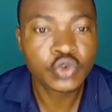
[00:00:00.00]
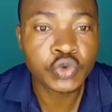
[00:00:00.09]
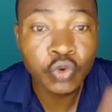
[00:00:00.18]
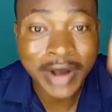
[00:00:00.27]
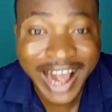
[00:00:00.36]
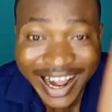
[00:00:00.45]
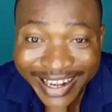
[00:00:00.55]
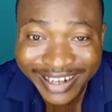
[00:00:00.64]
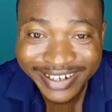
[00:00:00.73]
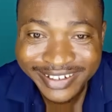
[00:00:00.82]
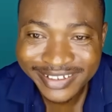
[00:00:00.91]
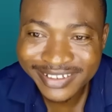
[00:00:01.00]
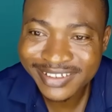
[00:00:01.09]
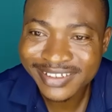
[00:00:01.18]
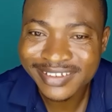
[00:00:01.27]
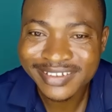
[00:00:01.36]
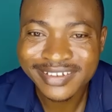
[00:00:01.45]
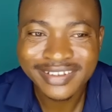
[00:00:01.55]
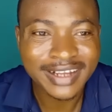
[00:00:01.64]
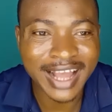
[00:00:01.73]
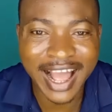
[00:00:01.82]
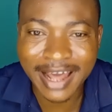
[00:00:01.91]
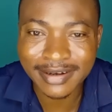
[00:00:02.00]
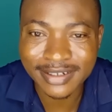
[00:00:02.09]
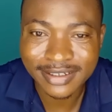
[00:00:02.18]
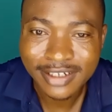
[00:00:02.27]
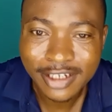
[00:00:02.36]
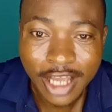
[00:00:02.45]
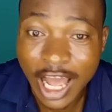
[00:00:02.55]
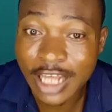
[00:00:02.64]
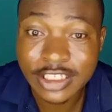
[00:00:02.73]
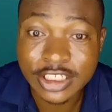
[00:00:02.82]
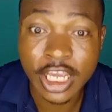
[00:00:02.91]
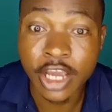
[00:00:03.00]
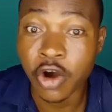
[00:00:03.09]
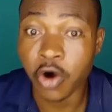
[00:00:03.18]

to hack and say,